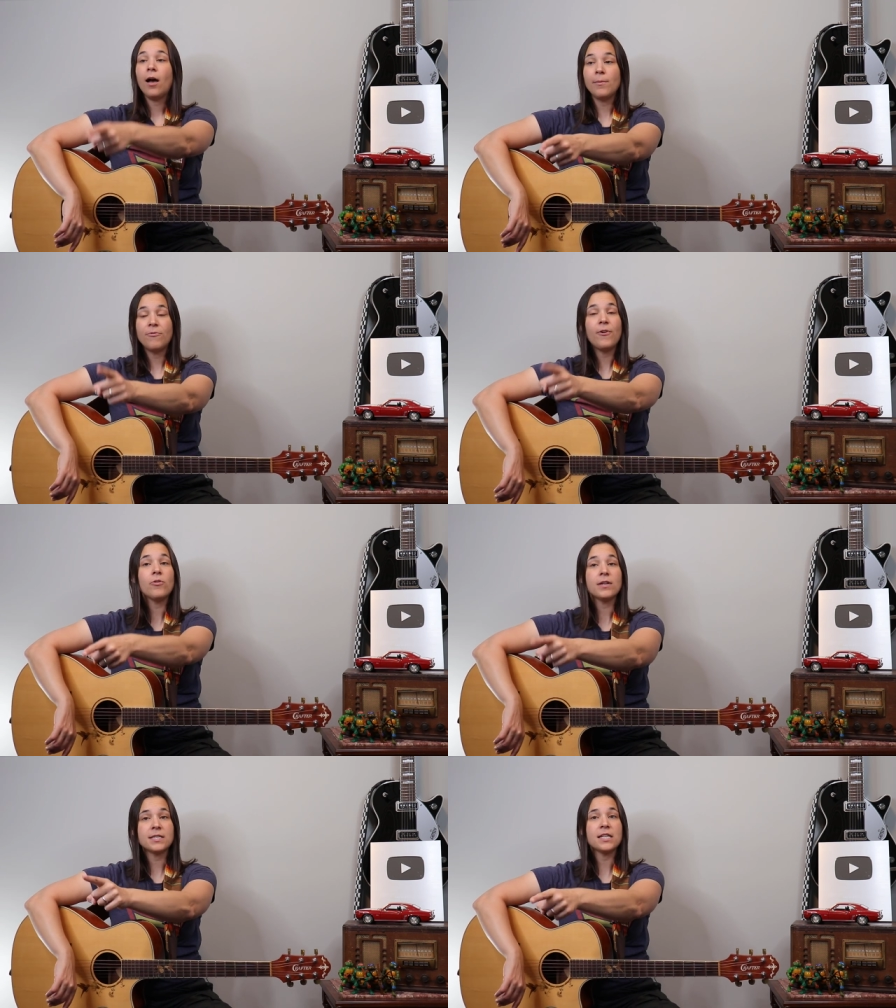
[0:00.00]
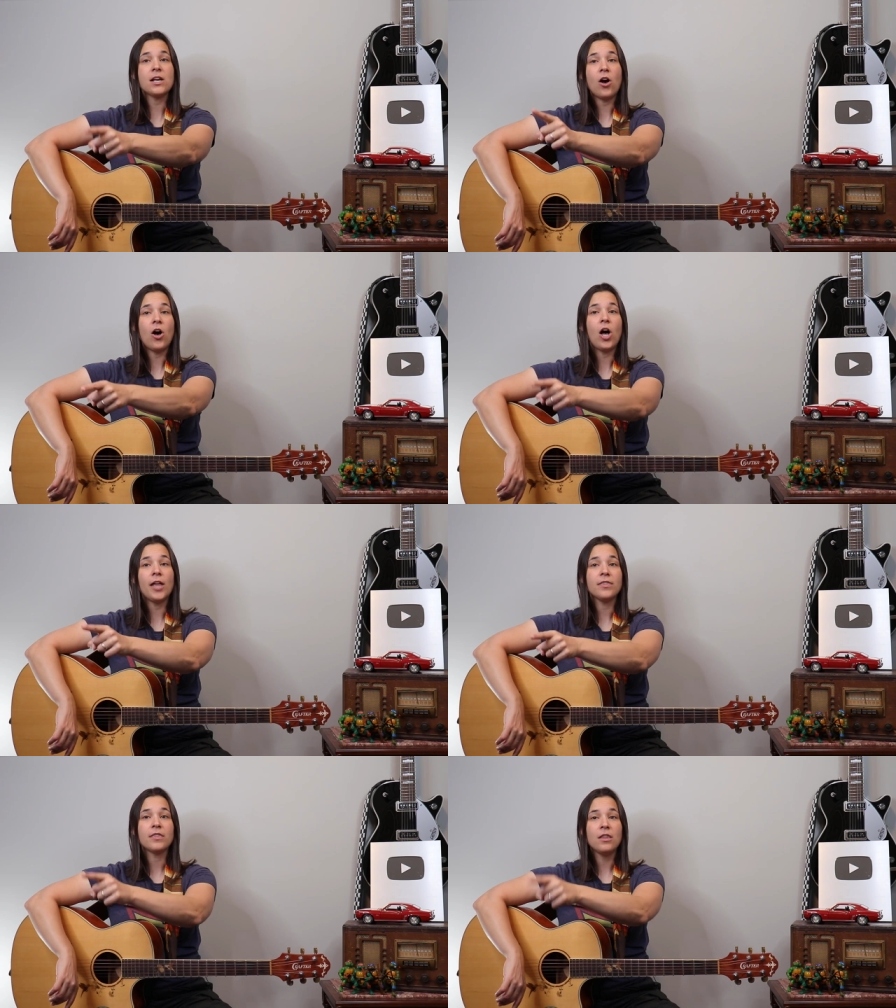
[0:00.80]
I'm focusing
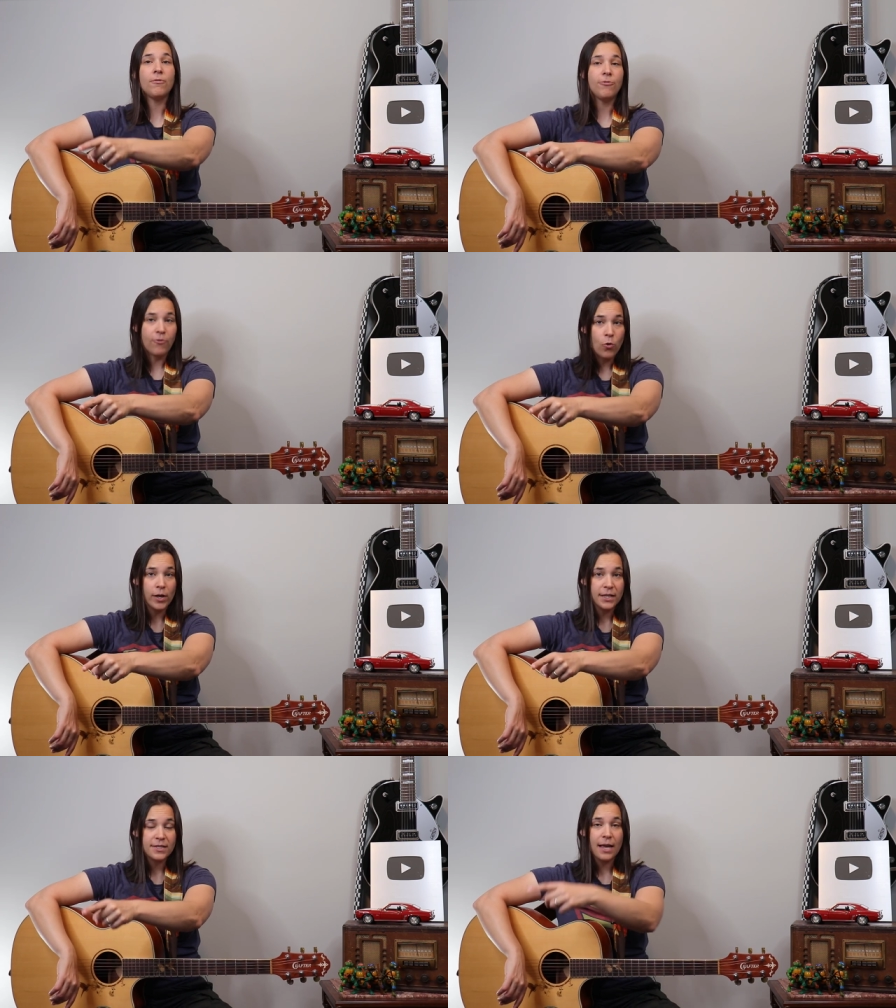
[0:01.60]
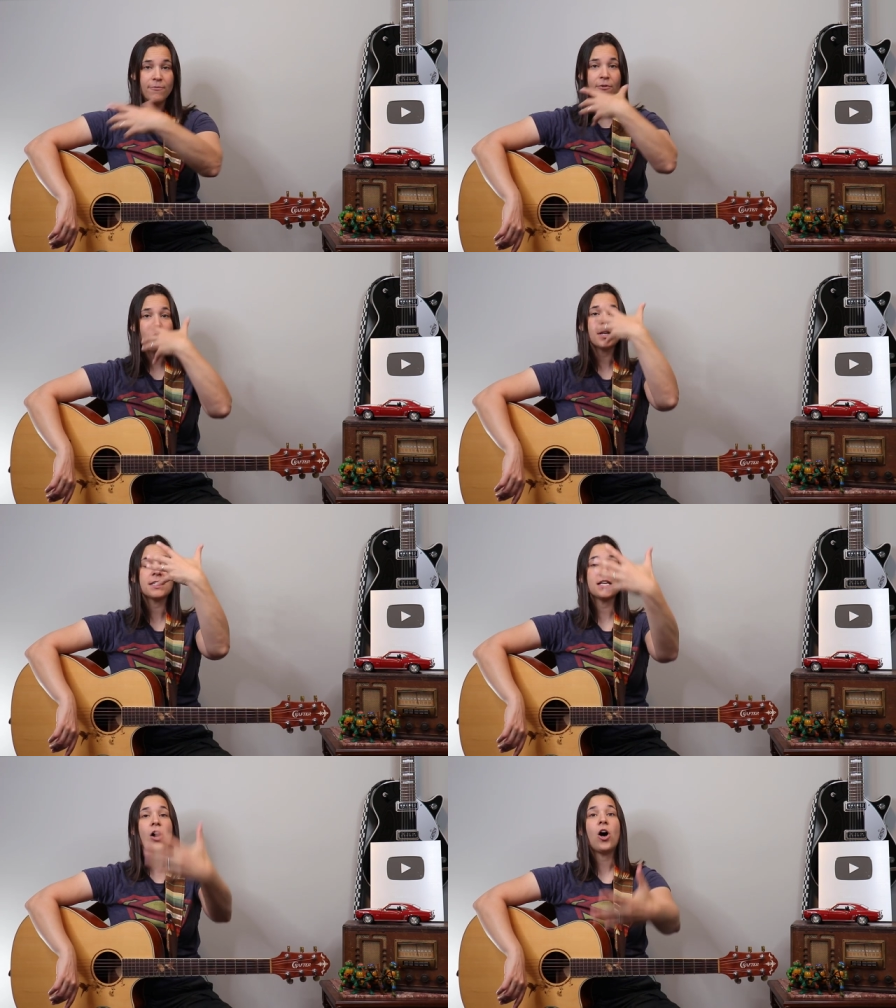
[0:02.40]
on the voice. I'm
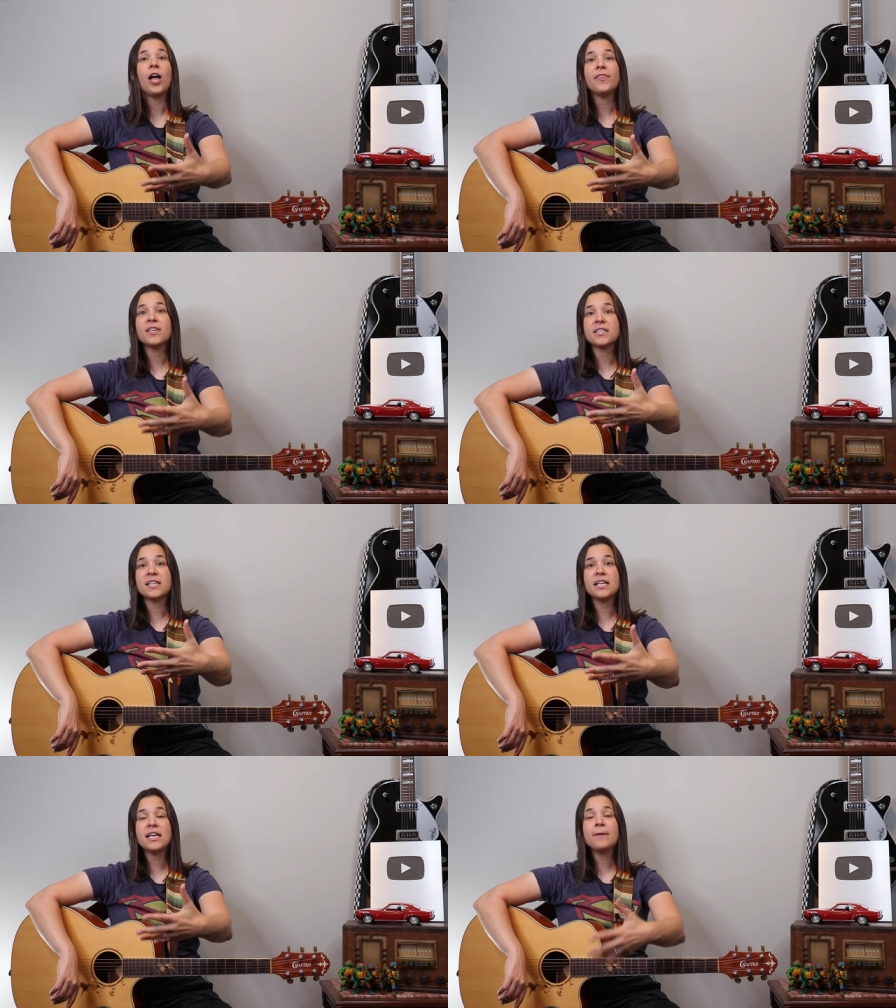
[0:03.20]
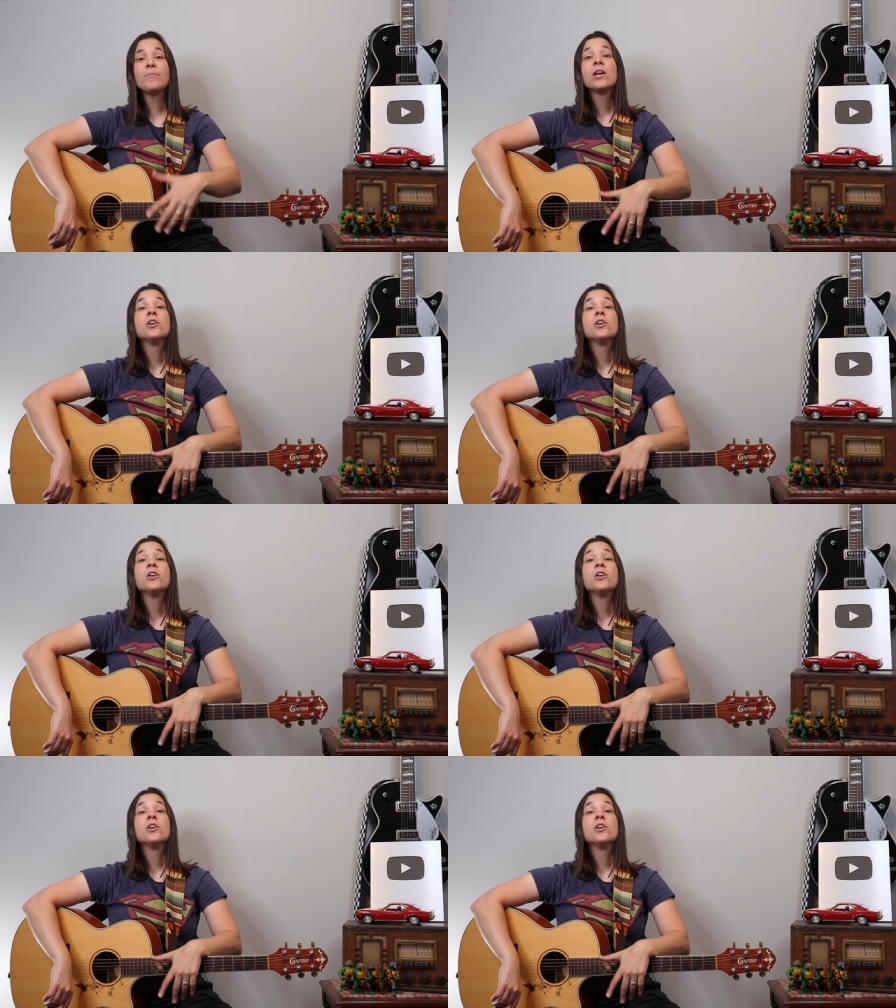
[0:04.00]
focusing on the singing.